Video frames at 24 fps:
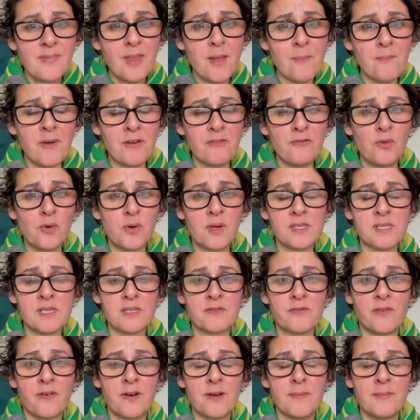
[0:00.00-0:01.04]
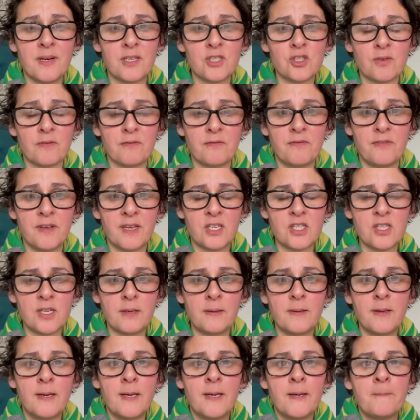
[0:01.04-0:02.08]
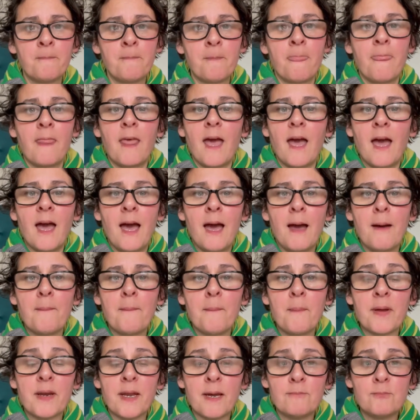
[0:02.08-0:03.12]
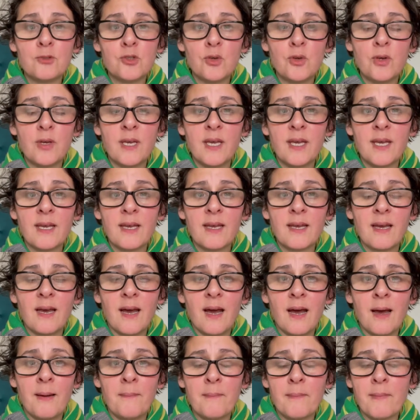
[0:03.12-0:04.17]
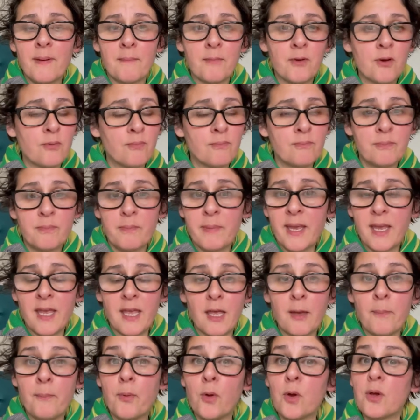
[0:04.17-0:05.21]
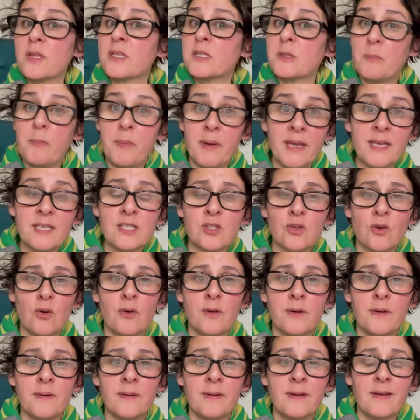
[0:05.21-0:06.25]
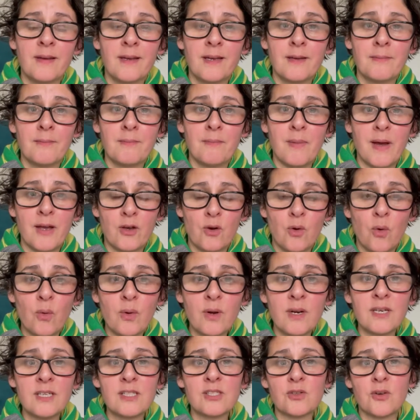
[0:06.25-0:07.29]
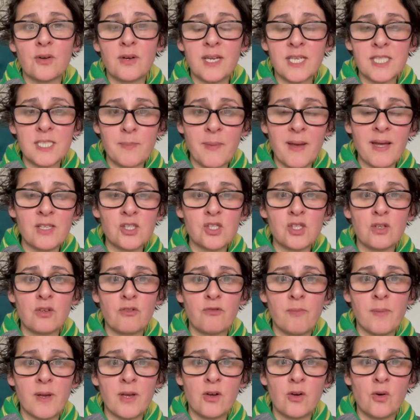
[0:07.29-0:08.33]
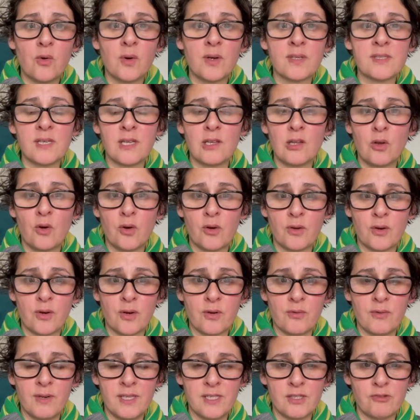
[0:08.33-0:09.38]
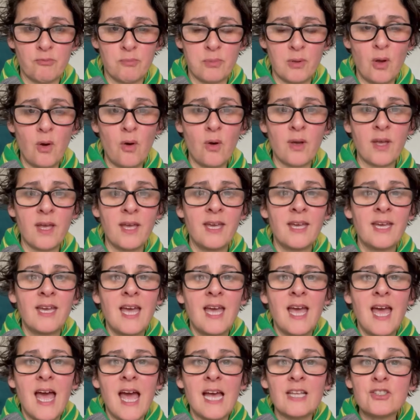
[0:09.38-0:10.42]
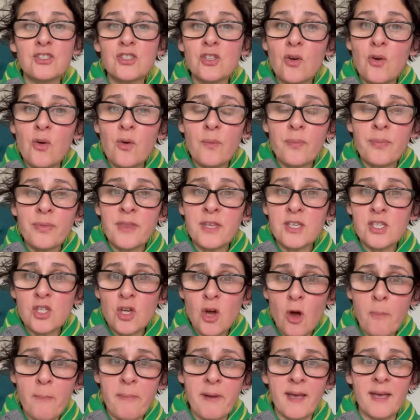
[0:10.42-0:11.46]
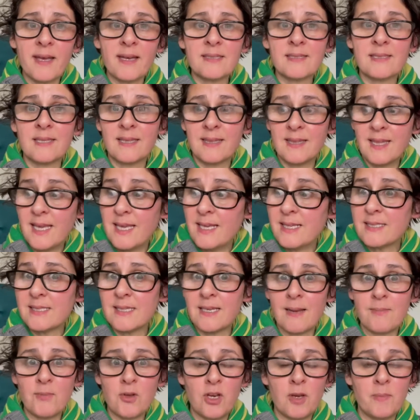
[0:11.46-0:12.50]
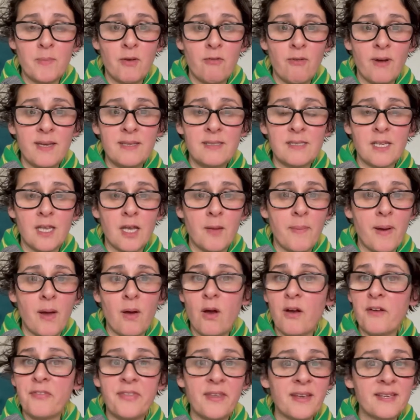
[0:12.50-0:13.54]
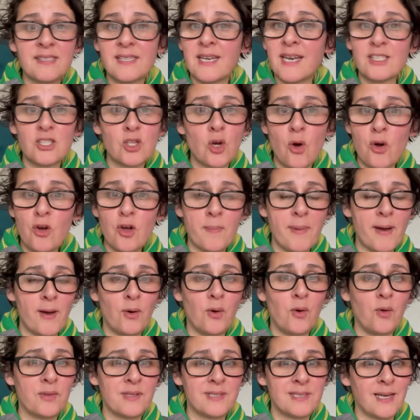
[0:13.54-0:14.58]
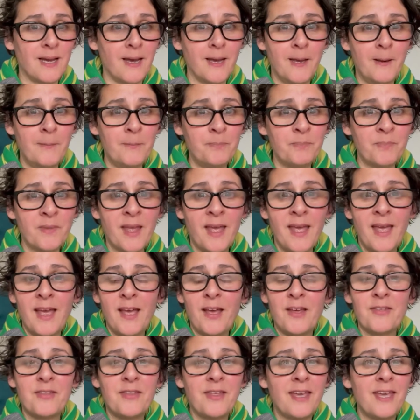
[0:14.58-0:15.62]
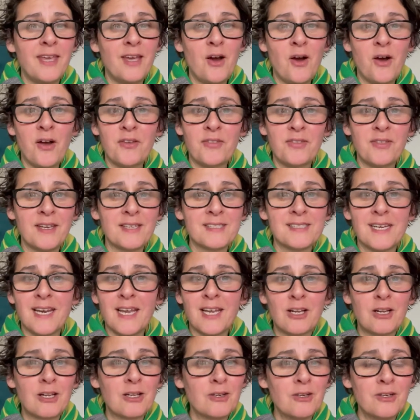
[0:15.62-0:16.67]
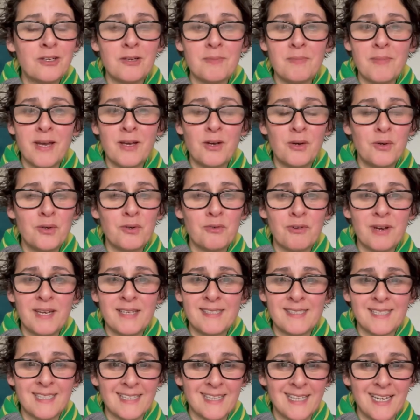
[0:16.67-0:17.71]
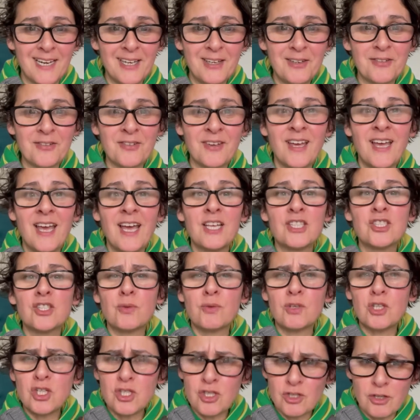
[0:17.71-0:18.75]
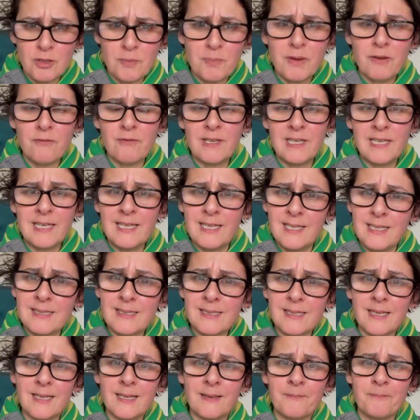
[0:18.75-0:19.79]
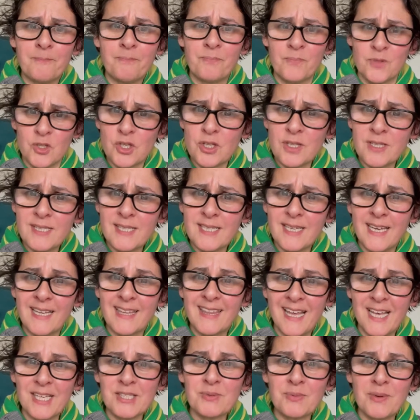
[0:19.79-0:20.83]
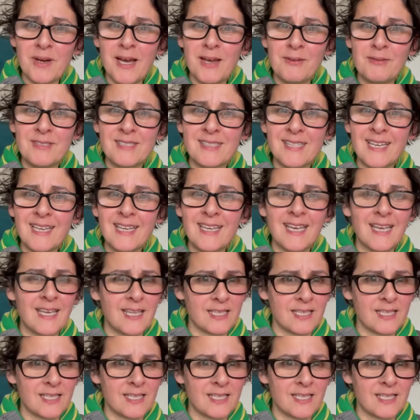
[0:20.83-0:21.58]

My focus is very much on fiction, but I'm making a book that's based on my course, or an expansion of my course, Unlock Your Creative Block. And so the topics, the things that I'm going to be writing about, are things that I talk about all the time. They are things that I include in my own writing life. So it should be really easy. Shouldn't it? That's what I was thinking.